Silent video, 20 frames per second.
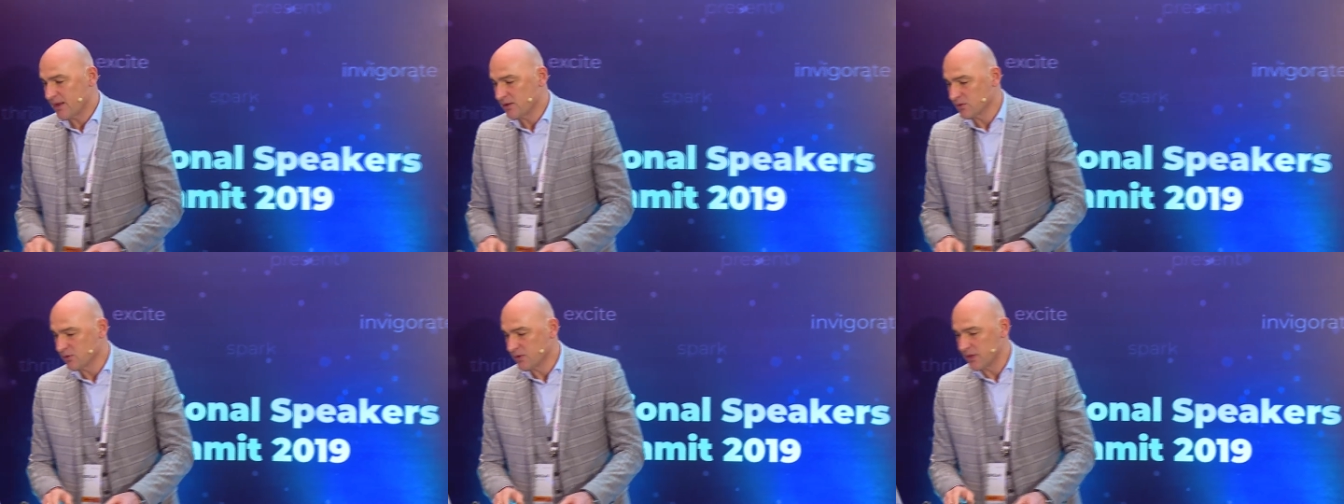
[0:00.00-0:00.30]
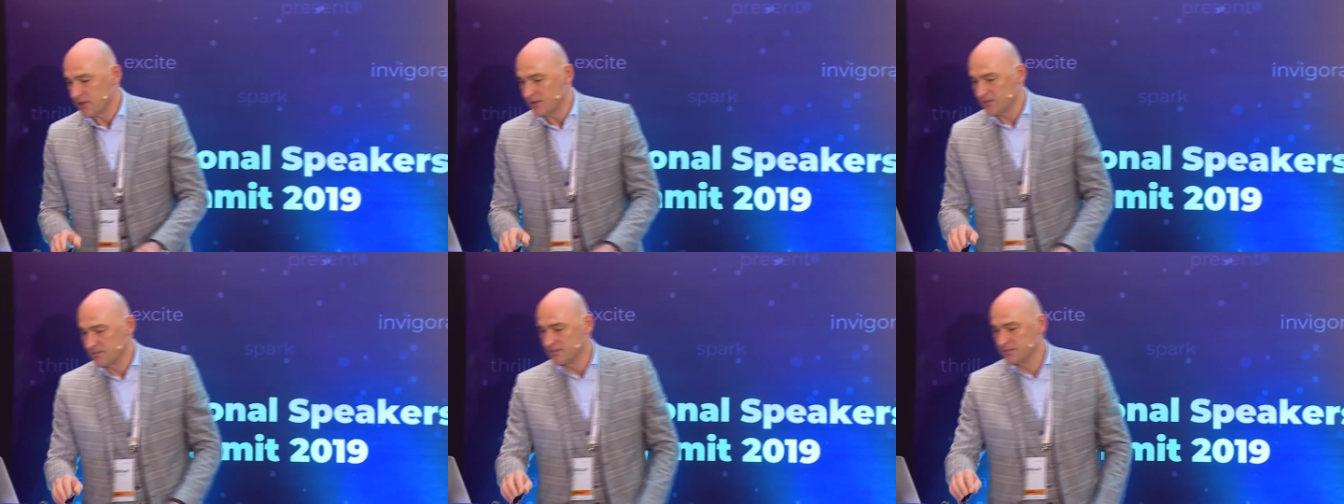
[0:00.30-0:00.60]
I'll do
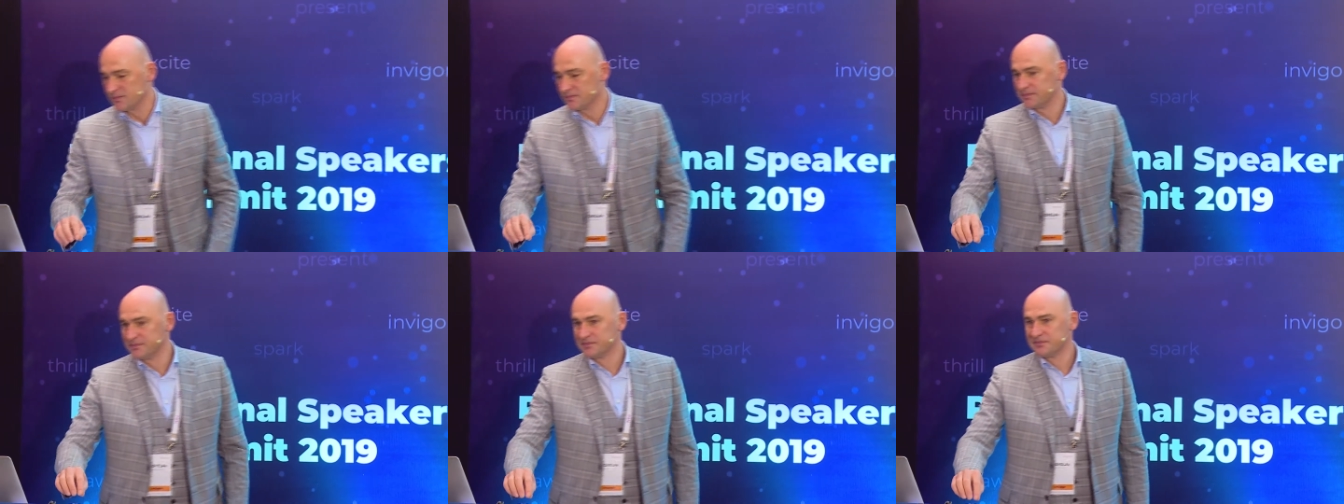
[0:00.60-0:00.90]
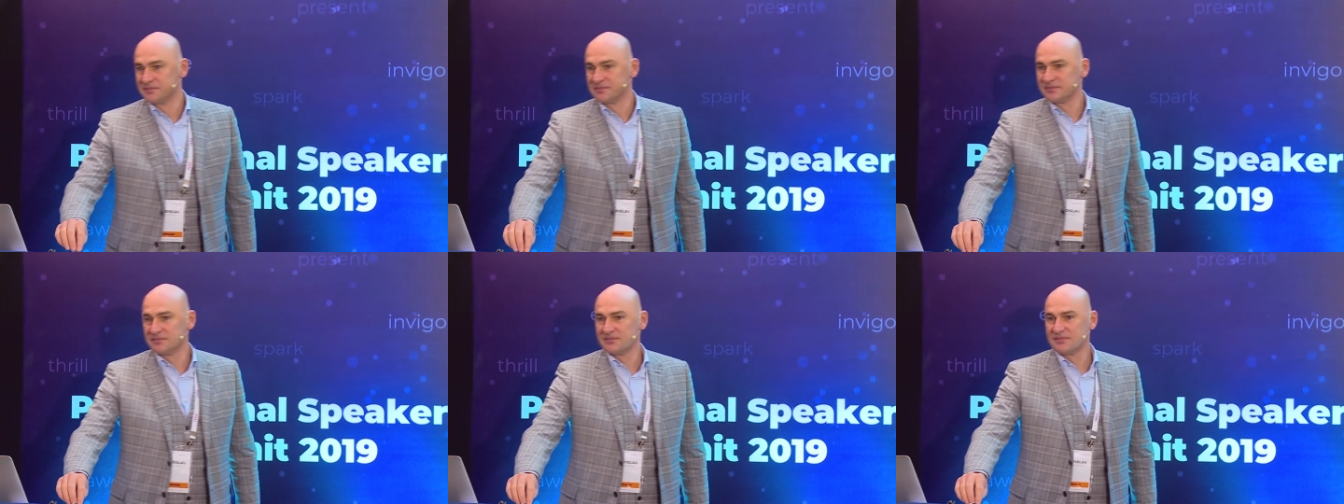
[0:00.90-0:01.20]
that.
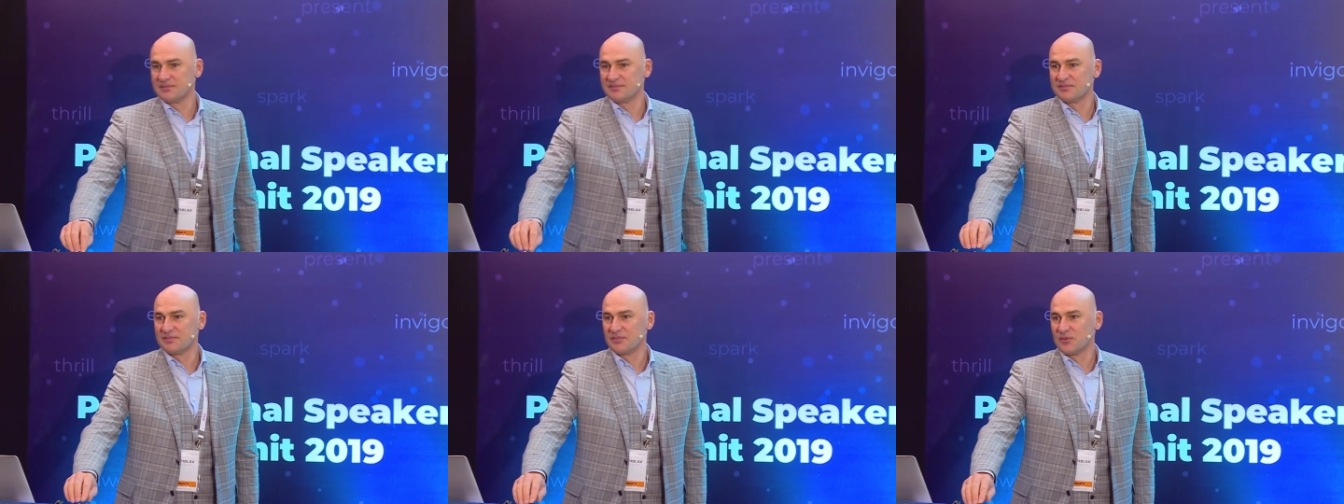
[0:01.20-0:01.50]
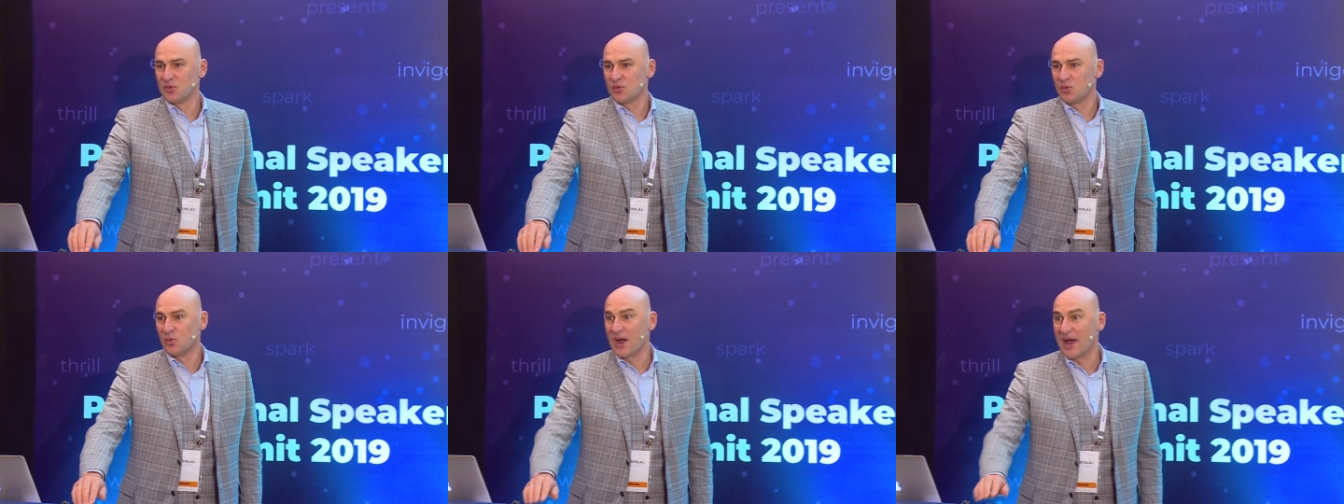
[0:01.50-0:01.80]

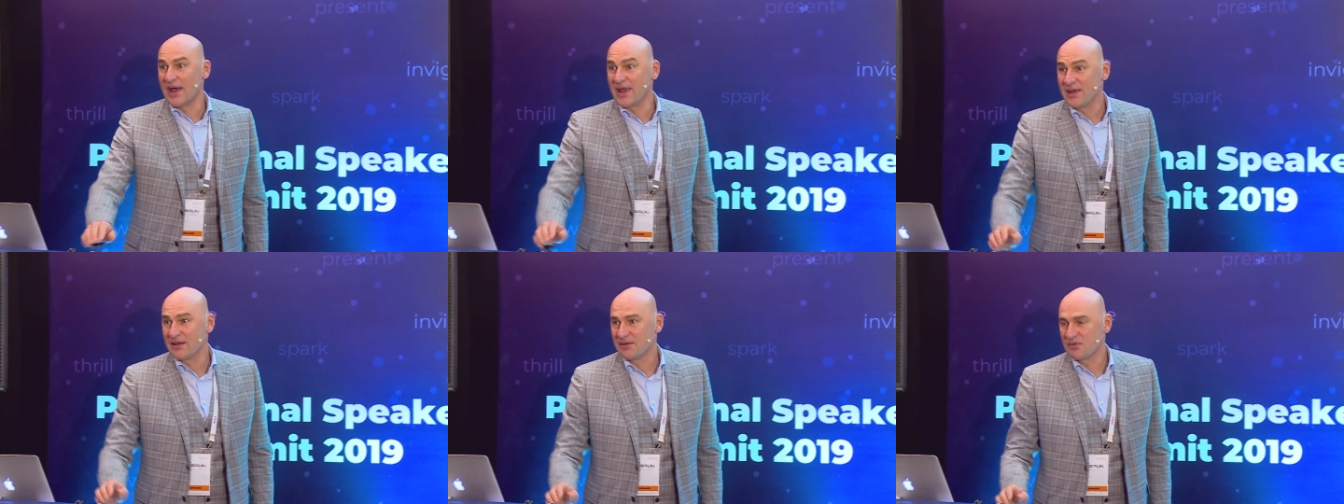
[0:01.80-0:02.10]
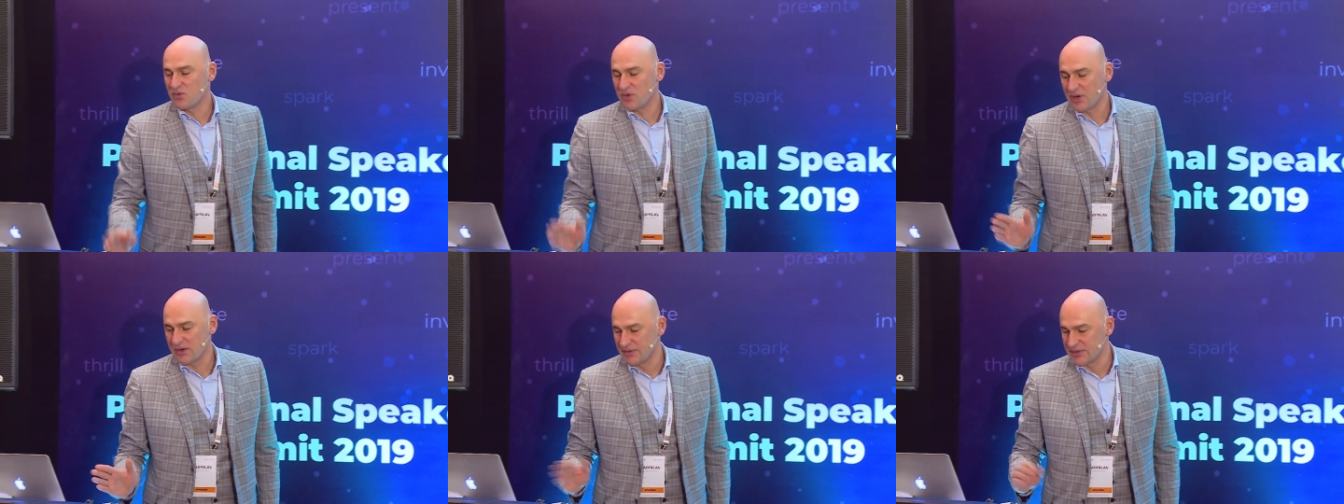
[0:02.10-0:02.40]
Why?
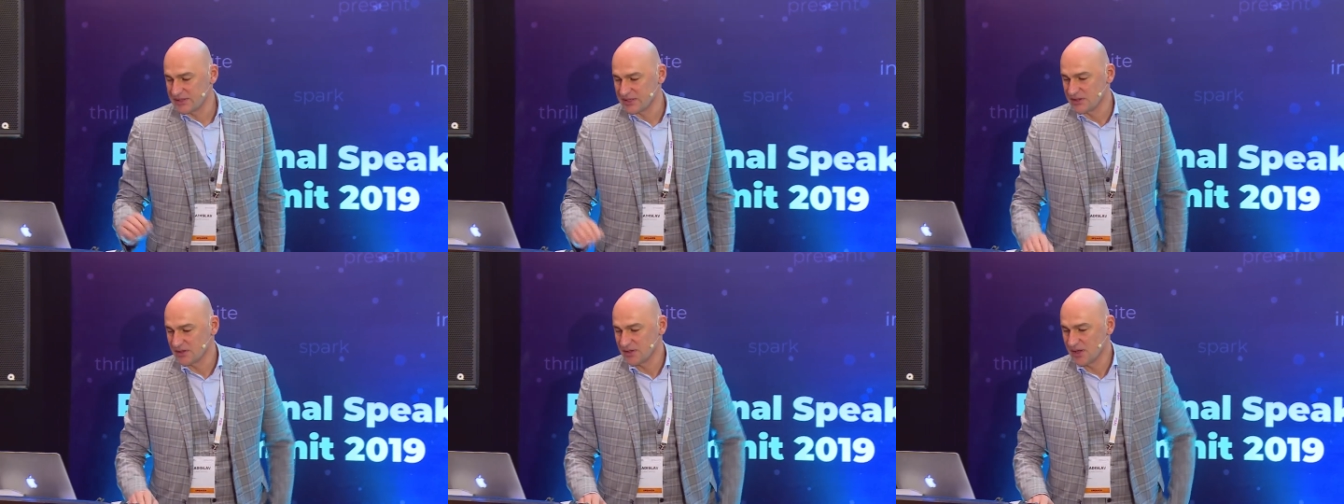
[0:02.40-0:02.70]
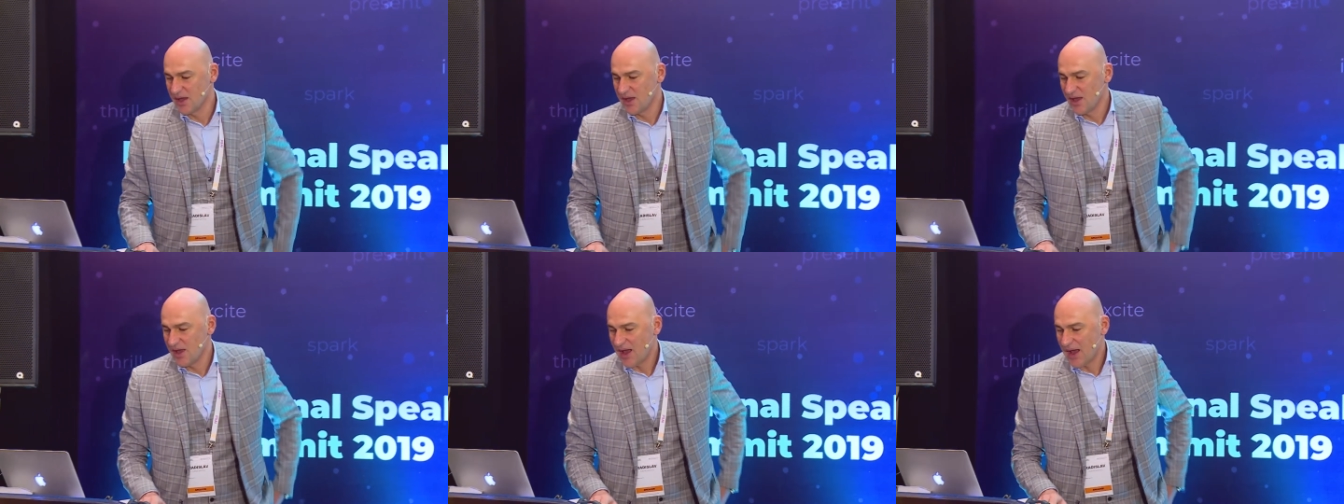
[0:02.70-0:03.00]
Three reasons.
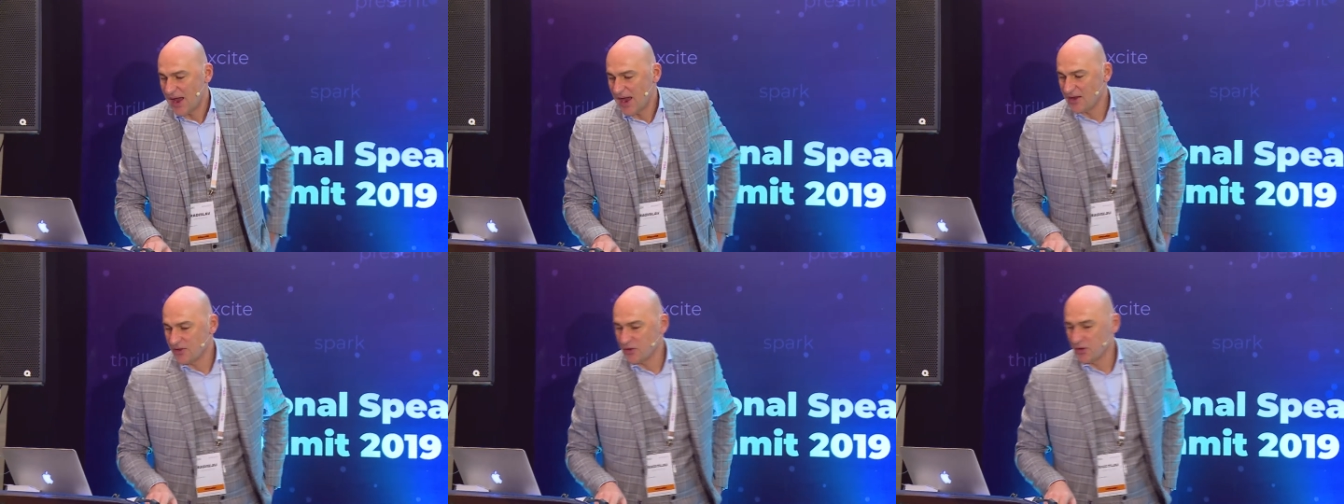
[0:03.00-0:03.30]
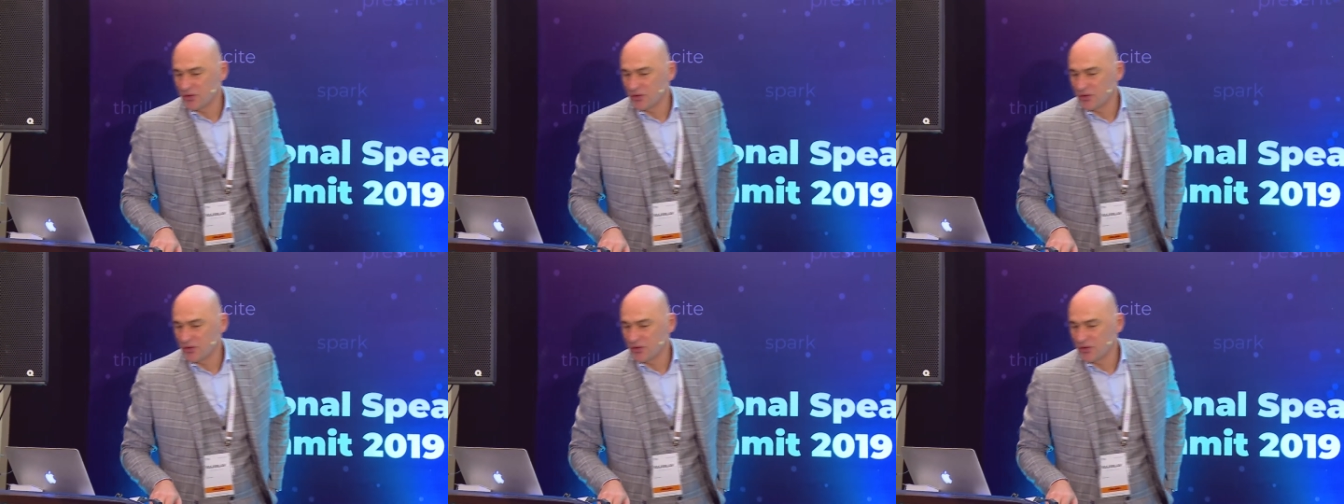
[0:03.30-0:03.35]
I